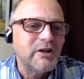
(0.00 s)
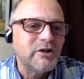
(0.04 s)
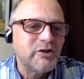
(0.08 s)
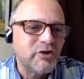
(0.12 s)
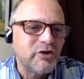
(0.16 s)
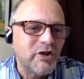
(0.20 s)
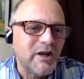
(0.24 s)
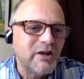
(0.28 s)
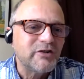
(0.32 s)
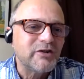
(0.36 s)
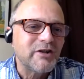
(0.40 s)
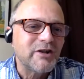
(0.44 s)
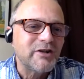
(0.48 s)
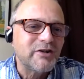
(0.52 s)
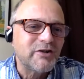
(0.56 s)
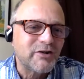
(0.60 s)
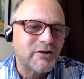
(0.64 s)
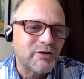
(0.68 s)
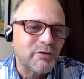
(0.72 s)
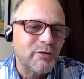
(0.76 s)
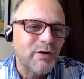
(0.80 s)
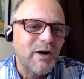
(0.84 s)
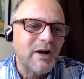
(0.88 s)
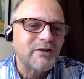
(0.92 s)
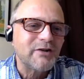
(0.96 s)
Jesus
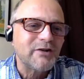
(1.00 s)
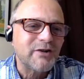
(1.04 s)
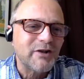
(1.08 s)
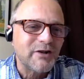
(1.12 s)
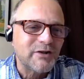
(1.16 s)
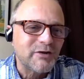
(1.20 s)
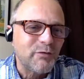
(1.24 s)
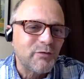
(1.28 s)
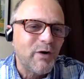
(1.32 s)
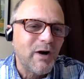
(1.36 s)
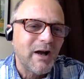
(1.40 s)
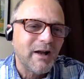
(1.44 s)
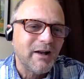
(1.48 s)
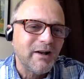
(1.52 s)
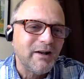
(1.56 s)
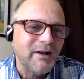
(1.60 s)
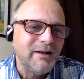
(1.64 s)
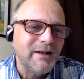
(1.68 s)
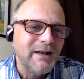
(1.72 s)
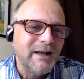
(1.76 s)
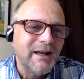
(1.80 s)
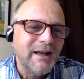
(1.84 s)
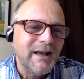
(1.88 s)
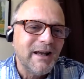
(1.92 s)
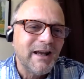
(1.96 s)
to us as well
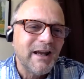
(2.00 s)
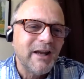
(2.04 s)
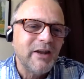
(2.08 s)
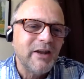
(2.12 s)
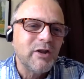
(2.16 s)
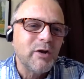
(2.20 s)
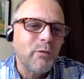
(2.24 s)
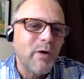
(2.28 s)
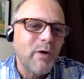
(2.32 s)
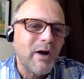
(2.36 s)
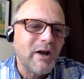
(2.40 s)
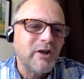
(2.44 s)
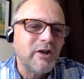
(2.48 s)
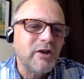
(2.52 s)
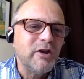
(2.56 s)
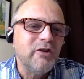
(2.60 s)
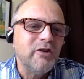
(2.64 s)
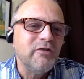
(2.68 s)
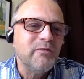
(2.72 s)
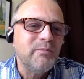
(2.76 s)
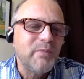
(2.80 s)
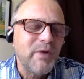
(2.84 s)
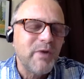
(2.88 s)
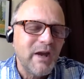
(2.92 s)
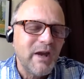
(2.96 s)
in the way that
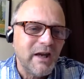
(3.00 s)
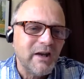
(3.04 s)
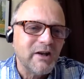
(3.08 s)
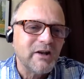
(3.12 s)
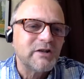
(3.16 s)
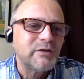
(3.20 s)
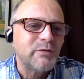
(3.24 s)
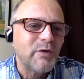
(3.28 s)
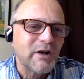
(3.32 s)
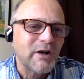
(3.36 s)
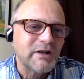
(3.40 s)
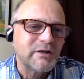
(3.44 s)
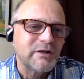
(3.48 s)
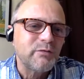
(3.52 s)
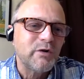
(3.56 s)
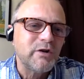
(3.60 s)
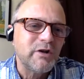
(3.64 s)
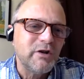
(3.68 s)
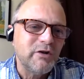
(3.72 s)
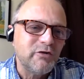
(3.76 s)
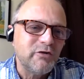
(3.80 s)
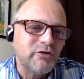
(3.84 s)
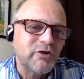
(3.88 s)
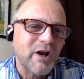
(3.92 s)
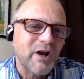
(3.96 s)
you've been, as well as what you
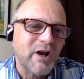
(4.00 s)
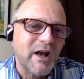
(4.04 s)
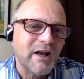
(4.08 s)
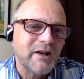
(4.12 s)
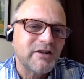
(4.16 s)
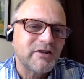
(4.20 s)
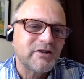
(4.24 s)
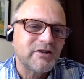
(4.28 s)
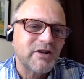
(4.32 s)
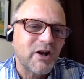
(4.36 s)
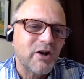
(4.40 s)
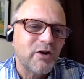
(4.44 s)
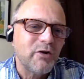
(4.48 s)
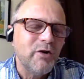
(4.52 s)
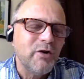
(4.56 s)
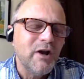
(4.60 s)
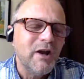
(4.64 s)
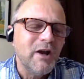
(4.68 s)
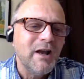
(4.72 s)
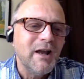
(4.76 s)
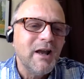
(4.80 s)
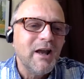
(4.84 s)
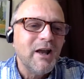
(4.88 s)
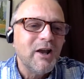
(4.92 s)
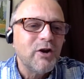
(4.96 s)
shared. So
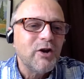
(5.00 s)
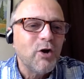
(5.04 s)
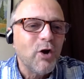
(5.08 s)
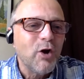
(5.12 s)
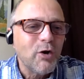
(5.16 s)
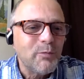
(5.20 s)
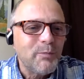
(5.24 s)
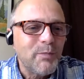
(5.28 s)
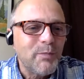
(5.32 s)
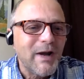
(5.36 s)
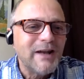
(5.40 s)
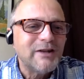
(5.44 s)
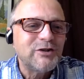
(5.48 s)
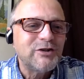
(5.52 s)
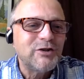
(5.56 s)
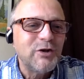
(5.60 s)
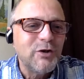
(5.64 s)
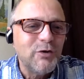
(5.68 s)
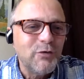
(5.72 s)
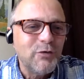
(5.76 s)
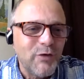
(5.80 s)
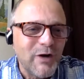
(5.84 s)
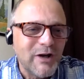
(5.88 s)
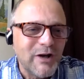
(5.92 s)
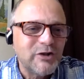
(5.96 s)
God bless you
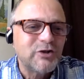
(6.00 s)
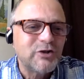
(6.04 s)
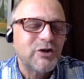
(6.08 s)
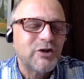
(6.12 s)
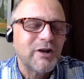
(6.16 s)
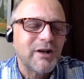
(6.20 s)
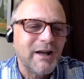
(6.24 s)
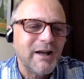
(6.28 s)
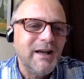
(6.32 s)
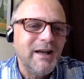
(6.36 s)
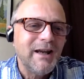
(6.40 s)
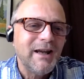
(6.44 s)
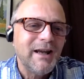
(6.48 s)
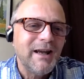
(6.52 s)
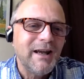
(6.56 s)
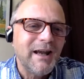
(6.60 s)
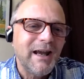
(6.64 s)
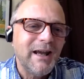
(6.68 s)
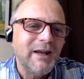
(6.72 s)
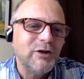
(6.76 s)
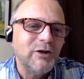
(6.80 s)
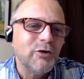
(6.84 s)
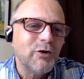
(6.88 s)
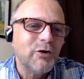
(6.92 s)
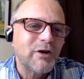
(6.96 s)
richly
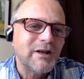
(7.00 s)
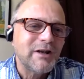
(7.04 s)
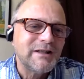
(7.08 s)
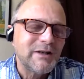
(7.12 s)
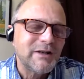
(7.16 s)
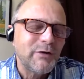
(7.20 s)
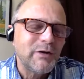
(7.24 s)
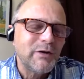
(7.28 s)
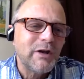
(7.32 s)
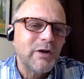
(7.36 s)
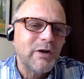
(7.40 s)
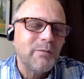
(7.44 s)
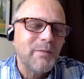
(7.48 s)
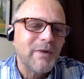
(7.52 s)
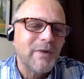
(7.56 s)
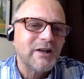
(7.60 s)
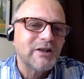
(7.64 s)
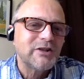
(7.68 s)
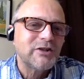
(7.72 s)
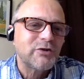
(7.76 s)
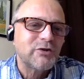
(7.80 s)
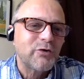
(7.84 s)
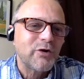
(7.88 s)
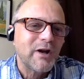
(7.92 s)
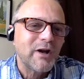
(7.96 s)
in your continuing
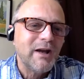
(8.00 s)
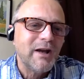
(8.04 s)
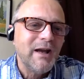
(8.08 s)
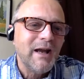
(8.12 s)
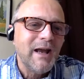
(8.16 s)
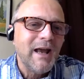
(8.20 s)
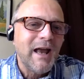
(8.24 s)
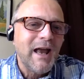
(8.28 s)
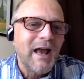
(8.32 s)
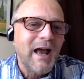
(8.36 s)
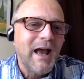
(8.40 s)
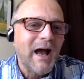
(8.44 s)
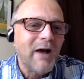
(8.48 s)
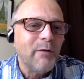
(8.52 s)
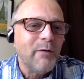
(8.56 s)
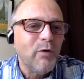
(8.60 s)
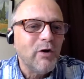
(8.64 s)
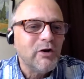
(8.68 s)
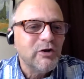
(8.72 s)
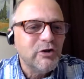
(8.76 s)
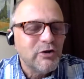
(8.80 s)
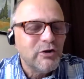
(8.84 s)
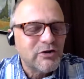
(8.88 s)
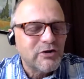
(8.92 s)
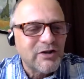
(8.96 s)
ministry. And what
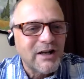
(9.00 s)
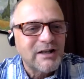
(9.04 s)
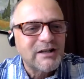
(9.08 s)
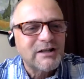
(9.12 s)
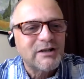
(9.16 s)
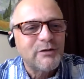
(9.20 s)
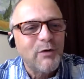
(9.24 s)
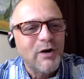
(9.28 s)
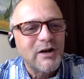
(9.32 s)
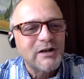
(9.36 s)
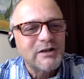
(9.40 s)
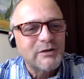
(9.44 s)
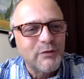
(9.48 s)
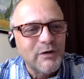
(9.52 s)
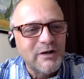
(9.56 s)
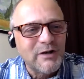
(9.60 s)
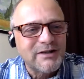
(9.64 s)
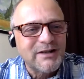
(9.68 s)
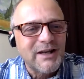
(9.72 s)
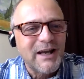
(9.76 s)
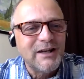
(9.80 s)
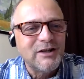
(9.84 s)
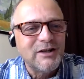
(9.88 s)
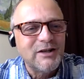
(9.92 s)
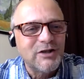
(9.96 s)
you said to us, we
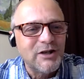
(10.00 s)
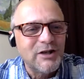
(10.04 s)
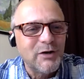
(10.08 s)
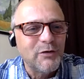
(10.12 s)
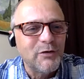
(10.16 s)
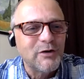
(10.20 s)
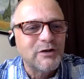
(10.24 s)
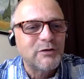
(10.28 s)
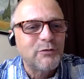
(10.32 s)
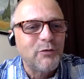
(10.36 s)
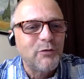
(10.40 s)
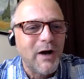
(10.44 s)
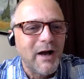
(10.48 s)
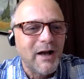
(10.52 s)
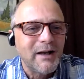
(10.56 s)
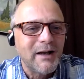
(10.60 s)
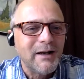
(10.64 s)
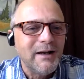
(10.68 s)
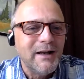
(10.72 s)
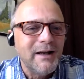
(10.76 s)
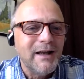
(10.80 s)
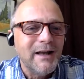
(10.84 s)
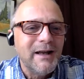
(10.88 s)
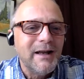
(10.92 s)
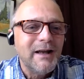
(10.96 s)
say to you as well.
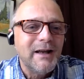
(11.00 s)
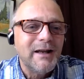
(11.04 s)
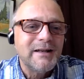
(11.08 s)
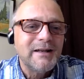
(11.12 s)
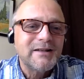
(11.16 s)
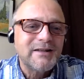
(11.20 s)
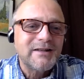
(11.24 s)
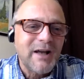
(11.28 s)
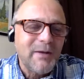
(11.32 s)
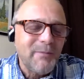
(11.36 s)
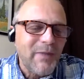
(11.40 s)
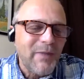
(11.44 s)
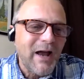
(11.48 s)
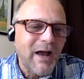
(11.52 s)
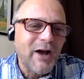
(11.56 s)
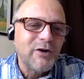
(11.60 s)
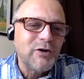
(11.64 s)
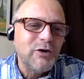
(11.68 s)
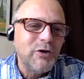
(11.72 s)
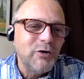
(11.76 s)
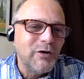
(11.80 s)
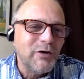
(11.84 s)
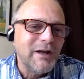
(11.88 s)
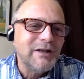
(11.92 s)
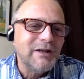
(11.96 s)
Somehow
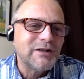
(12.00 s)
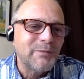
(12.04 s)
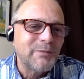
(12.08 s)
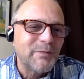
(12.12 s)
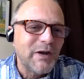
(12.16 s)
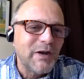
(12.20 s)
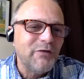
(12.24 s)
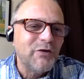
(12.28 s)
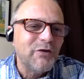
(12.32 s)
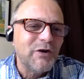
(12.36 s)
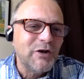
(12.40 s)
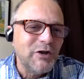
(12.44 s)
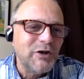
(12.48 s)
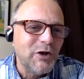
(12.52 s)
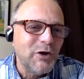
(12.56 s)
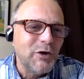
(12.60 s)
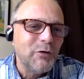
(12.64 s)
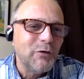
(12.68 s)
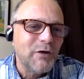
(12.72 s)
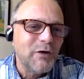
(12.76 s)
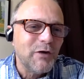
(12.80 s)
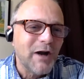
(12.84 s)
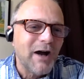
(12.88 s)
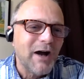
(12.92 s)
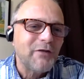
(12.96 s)
you need to be
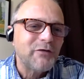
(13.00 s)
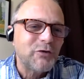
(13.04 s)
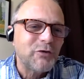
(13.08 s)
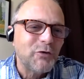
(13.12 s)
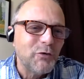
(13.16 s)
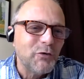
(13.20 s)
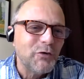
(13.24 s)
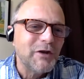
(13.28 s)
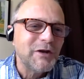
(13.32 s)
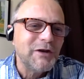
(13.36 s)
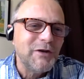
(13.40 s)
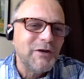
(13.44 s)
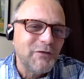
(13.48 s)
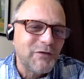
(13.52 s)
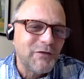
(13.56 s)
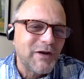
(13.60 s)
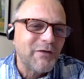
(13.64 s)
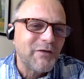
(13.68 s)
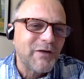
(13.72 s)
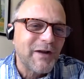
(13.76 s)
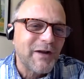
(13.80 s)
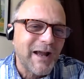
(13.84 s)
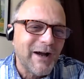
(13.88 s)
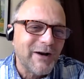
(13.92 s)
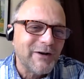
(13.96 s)
renewed after all that you've
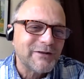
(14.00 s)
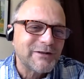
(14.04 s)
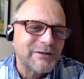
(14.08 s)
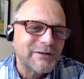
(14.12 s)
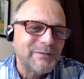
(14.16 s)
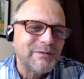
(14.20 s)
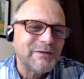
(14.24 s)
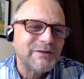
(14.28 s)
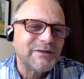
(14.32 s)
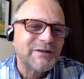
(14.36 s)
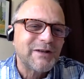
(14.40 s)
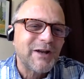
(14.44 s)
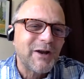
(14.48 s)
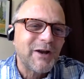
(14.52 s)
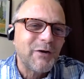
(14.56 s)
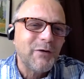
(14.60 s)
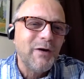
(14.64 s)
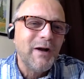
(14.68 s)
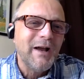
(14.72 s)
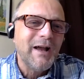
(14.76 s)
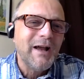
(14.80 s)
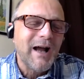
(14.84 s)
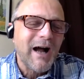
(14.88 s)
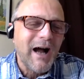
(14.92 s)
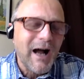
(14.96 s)
given out. So
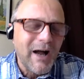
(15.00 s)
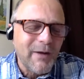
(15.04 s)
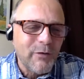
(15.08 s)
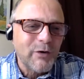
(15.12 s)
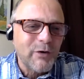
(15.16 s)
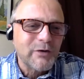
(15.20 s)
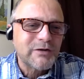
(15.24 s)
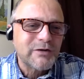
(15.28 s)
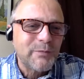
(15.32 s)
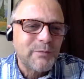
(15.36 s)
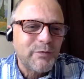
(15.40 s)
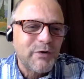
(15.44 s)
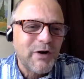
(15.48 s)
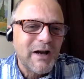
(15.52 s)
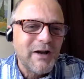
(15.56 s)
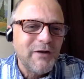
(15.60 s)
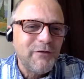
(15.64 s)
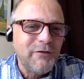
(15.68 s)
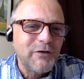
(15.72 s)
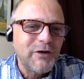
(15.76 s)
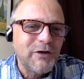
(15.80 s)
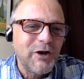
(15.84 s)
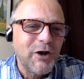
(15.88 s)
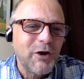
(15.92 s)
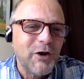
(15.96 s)
I'm going to pray for
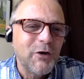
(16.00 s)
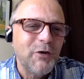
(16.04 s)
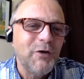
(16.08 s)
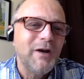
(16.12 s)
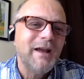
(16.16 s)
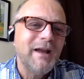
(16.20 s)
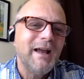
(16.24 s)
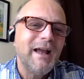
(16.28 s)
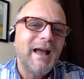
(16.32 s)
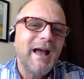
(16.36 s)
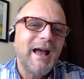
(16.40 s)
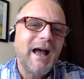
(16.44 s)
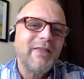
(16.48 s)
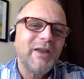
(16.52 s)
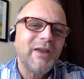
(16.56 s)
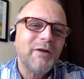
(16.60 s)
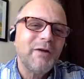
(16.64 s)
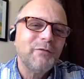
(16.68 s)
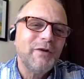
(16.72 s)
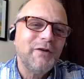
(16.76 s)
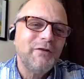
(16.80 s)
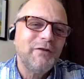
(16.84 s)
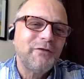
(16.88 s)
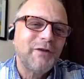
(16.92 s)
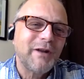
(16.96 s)
you, and then
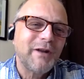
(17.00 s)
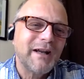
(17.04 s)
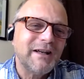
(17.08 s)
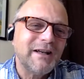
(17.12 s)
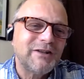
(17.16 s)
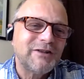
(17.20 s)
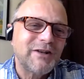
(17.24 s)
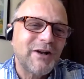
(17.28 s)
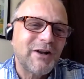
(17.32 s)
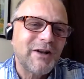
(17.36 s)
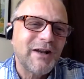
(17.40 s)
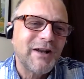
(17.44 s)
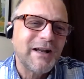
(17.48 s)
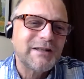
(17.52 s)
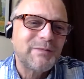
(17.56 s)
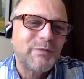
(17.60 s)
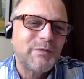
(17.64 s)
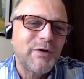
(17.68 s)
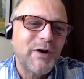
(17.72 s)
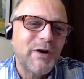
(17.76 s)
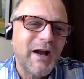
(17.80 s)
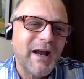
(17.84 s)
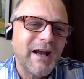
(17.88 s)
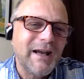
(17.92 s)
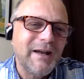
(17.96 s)
we finish. So let's
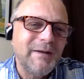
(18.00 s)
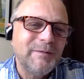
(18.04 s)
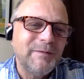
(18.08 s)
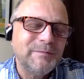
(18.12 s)
pray.